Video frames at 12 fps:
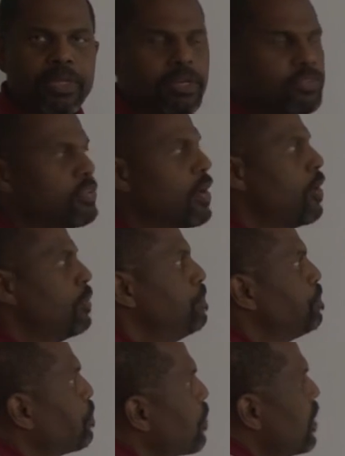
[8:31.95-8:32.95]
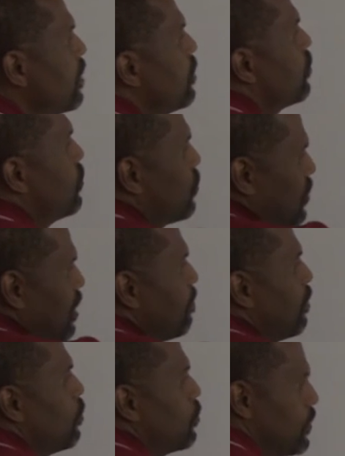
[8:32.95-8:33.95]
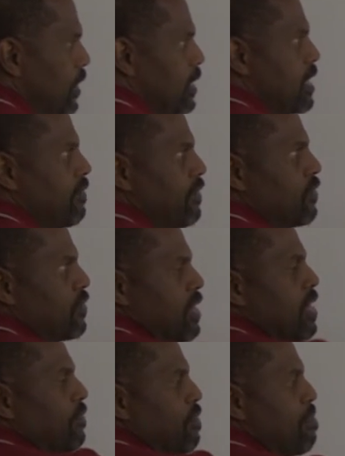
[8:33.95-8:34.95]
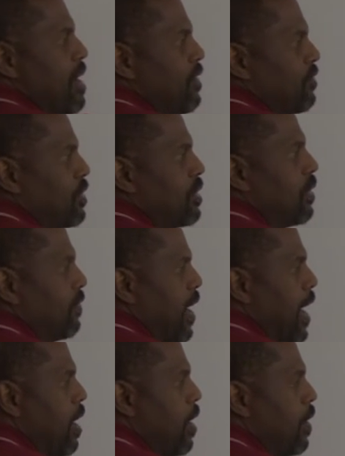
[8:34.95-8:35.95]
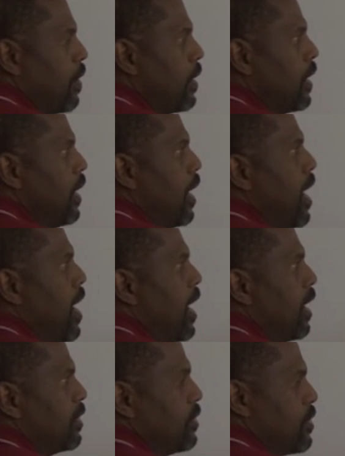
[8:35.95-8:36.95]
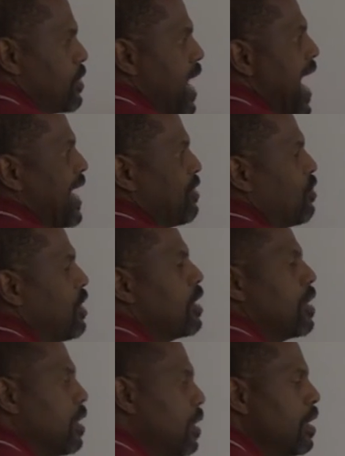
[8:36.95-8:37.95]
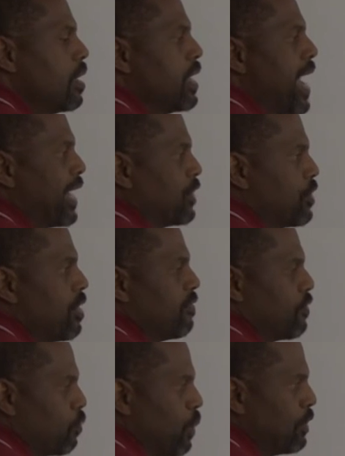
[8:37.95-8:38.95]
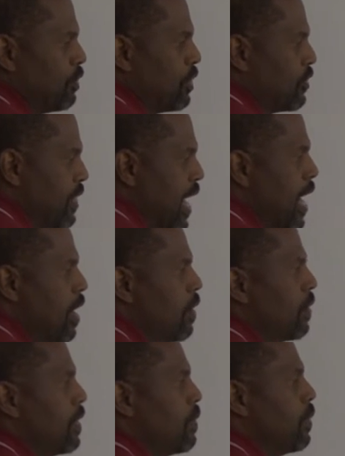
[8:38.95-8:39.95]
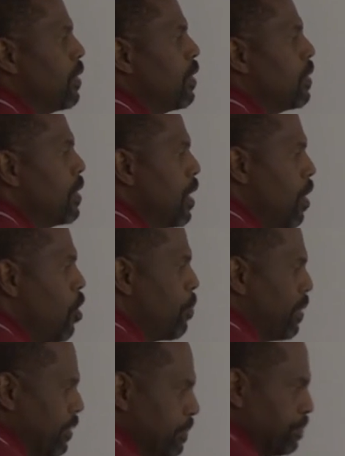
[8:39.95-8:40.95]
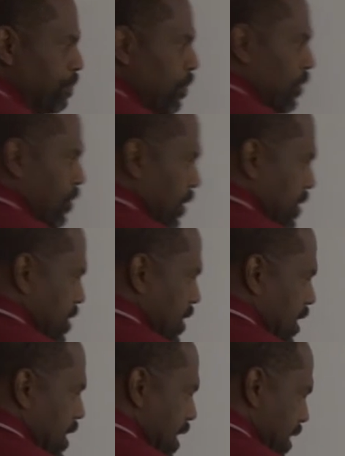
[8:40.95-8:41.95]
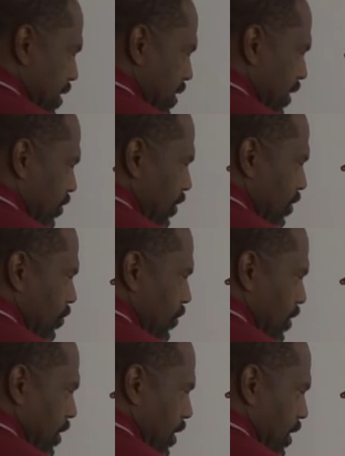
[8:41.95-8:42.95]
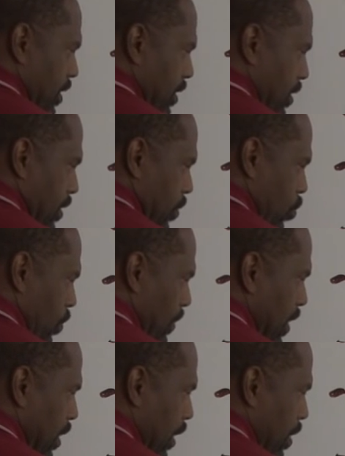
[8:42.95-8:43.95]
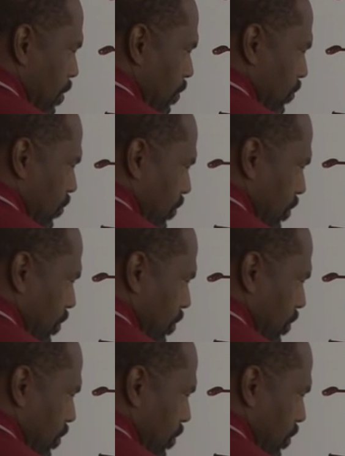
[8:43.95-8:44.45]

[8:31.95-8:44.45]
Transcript: So this symbols that give us the information of how uh, this action, the action of switches and how it will open. So then again, this is normally closed.